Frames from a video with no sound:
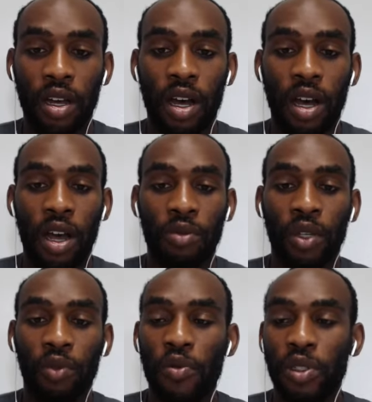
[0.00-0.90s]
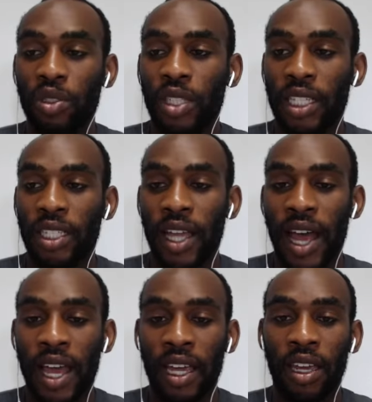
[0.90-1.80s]
So what would you say to
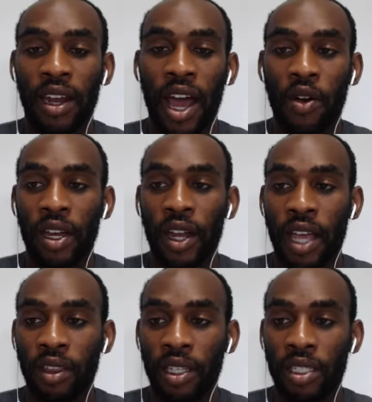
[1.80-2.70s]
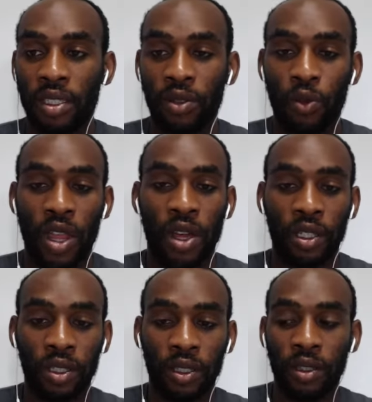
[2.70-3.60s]
that, and how can athletes, whether
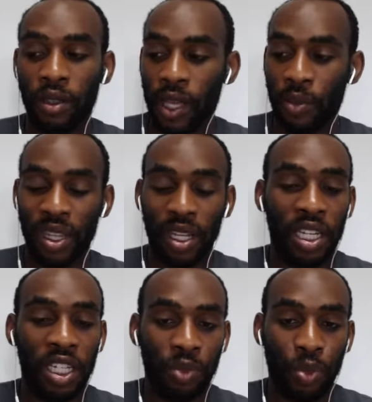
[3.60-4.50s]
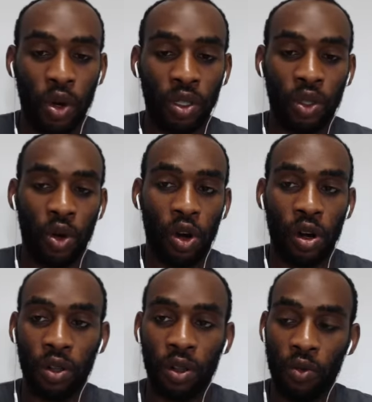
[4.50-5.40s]
it's them in the niche sports
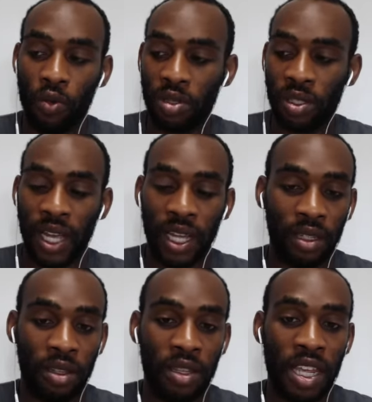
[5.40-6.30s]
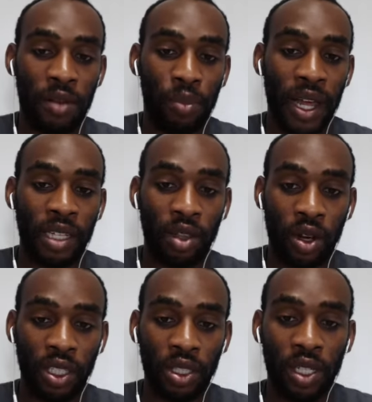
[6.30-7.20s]
or ones that didn't play as
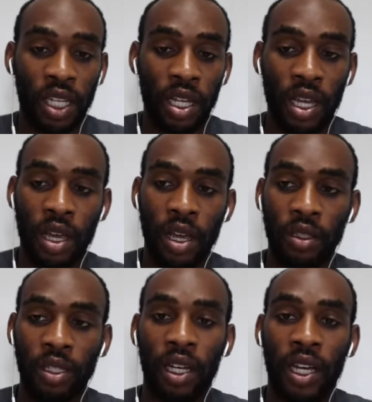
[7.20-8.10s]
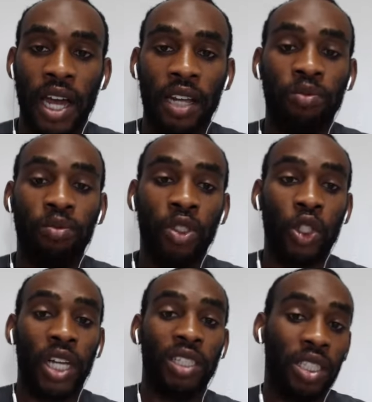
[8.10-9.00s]
long as you did, to kind of
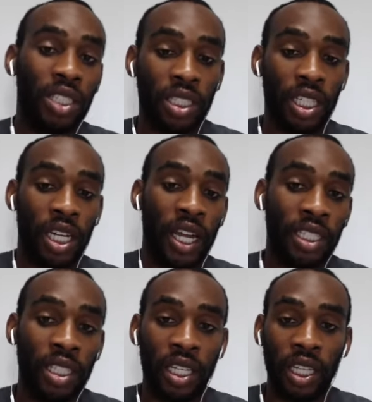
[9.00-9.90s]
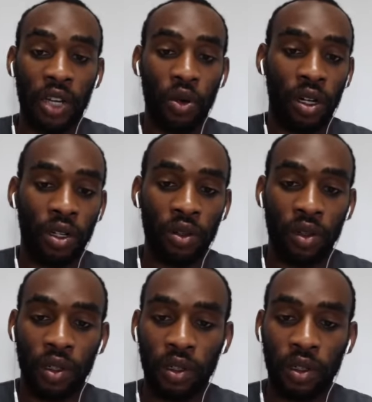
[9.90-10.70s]
transition to the next thing that they want to do?